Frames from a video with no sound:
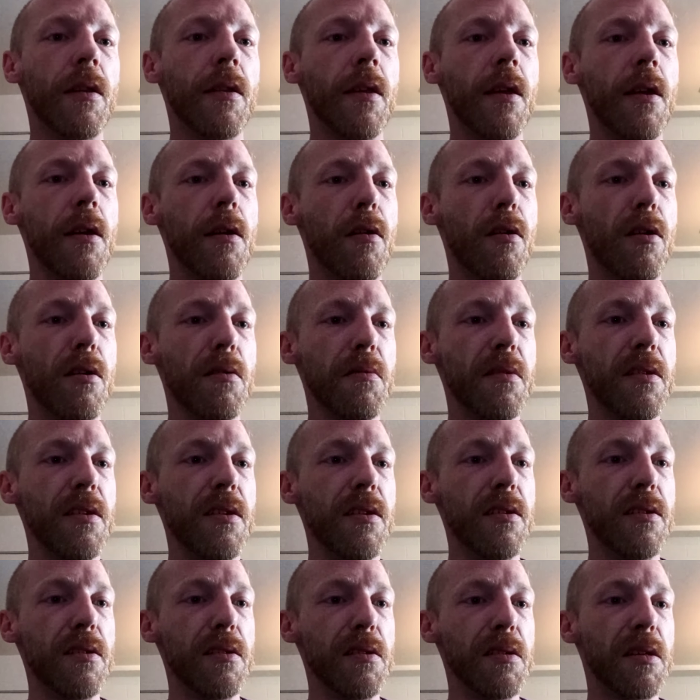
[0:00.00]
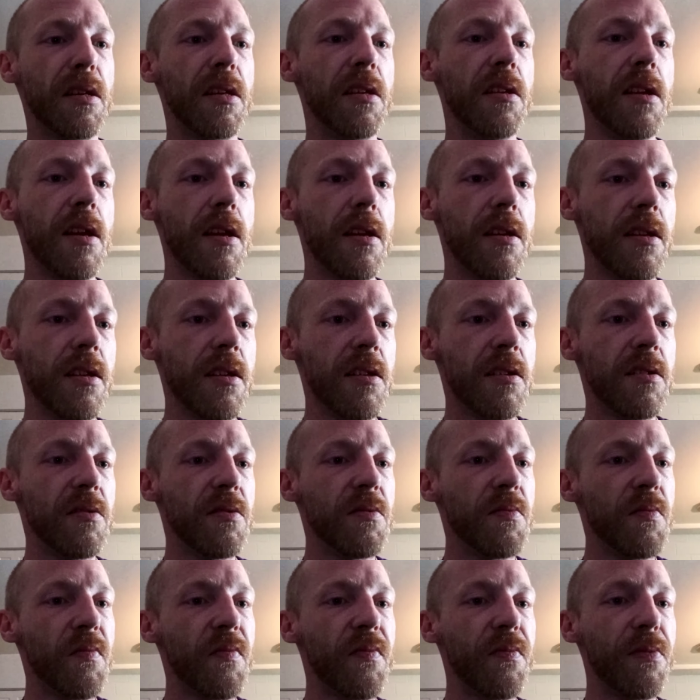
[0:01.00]
They are the
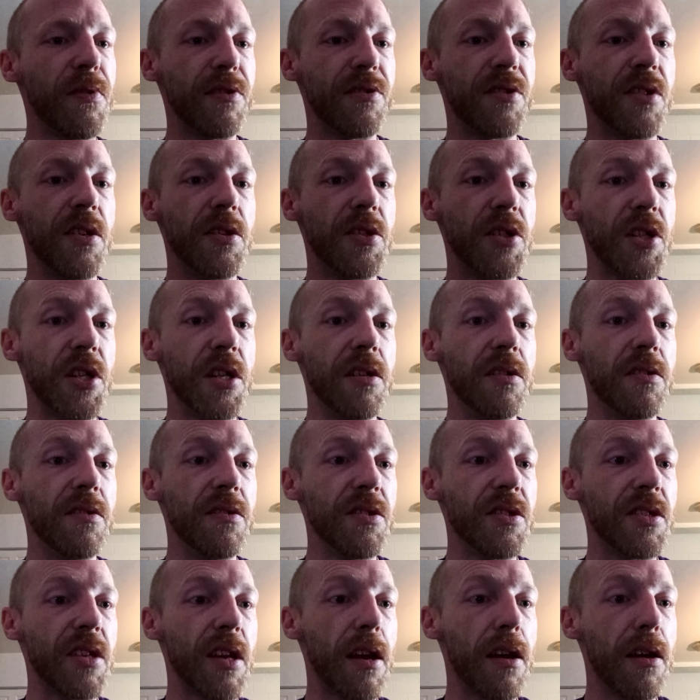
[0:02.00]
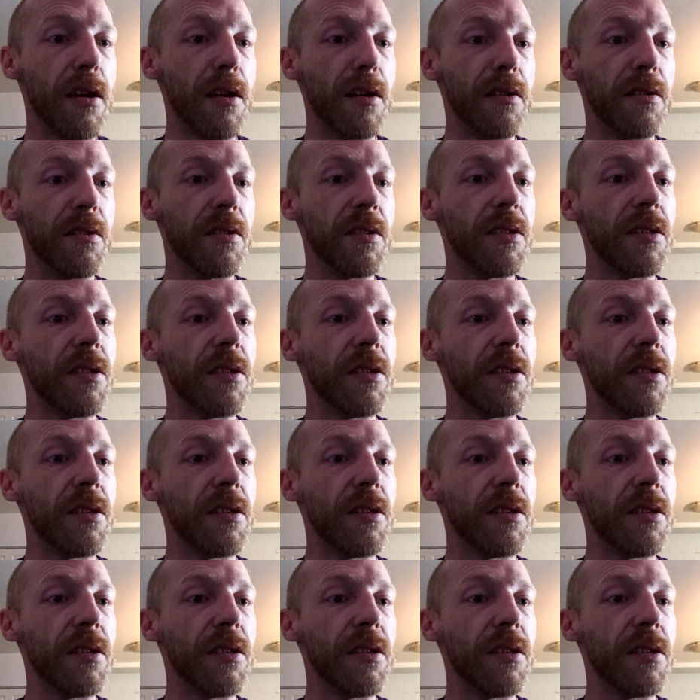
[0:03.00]
Canadian Physicians and